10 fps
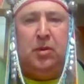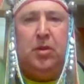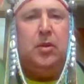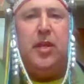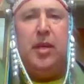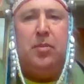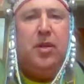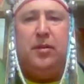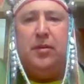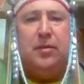You know what that
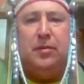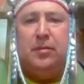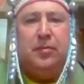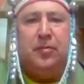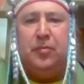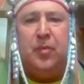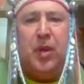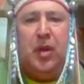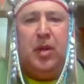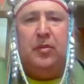means?
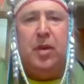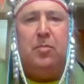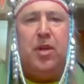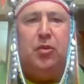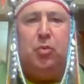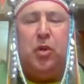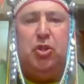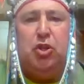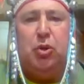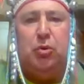That means
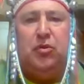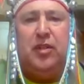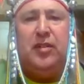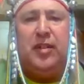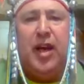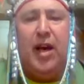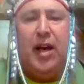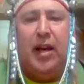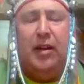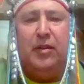when Jews
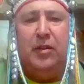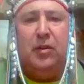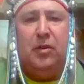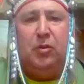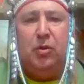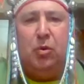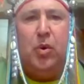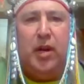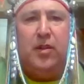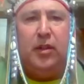decide to
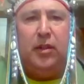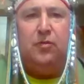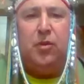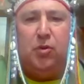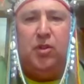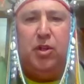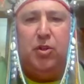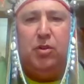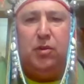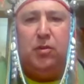wear their Livnot
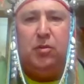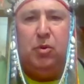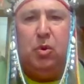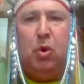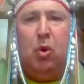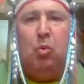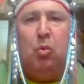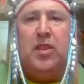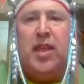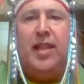t-shirt,
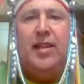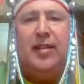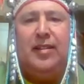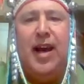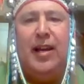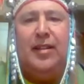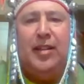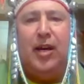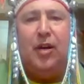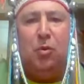when they decide
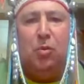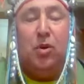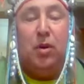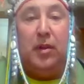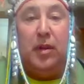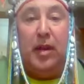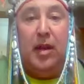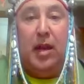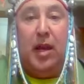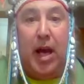to tell the world,
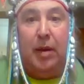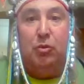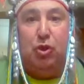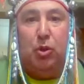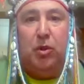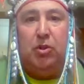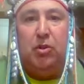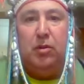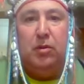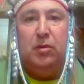I'm
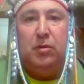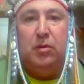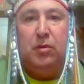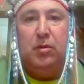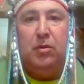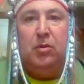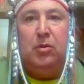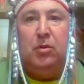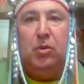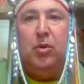Jewish,
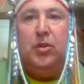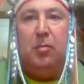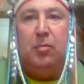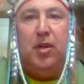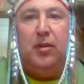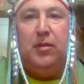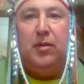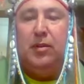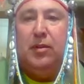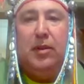you know what that
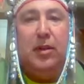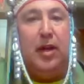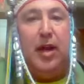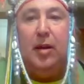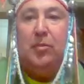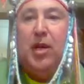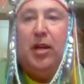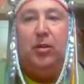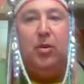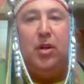means? I'm
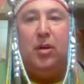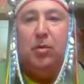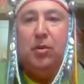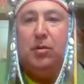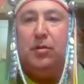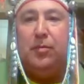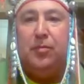not alone anymore.